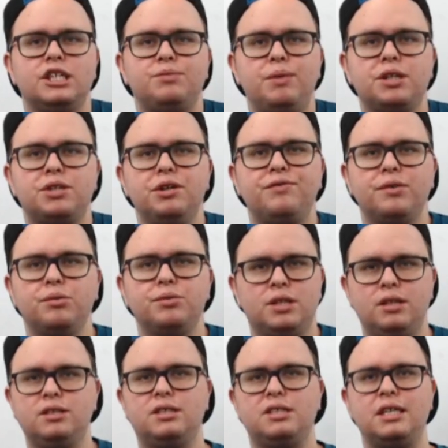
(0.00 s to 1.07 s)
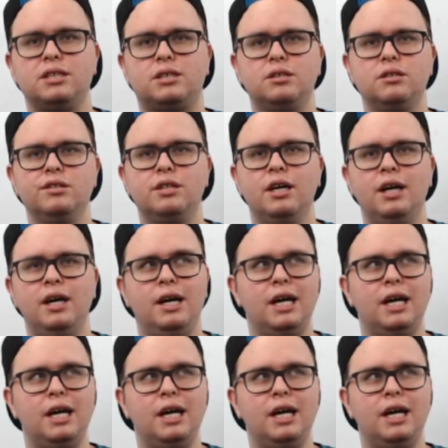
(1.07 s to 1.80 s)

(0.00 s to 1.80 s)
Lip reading: especially if it was uncensored.